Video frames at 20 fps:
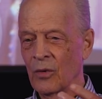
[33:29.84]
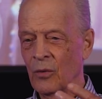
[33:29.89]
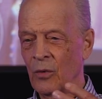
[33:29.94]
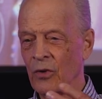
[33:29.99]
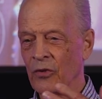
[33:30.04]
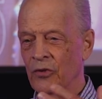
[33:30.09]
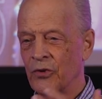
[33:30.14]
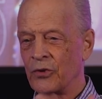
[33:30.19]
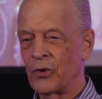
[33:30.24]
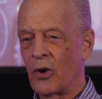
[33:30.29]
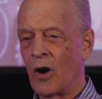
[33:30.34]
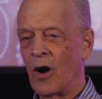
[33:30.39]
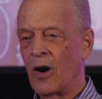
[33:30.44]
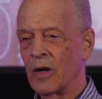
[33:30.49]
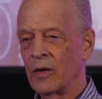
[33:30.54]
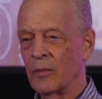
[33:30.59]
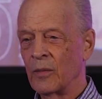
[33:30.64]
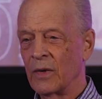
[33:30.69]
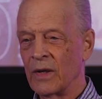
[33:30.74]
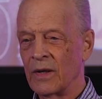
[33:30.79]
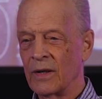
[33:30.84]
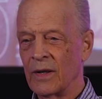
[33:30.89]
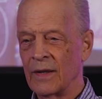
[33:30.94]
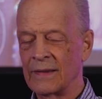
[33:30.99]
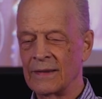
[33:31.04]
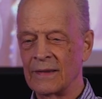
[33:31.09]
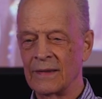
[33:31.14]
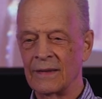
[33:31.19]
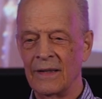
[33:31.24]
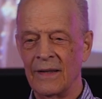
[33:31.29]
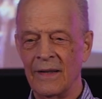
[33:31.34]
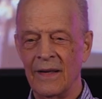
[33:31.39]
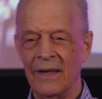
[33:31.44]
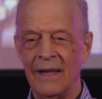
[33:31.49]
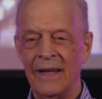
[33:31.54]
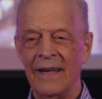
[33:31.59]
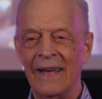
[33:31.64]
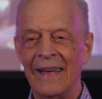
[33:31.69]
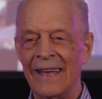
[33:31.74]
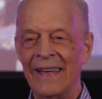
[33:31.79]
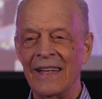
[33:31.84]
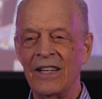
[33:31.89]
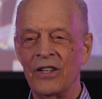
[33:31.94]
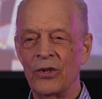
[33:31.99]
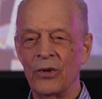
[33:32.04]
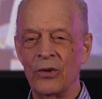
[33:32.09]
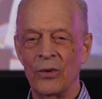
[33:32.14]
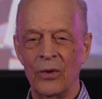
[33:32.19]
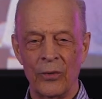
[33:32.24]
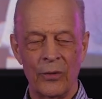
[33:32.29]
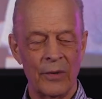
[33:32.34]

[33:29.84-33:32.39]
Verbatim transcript: was drawing me into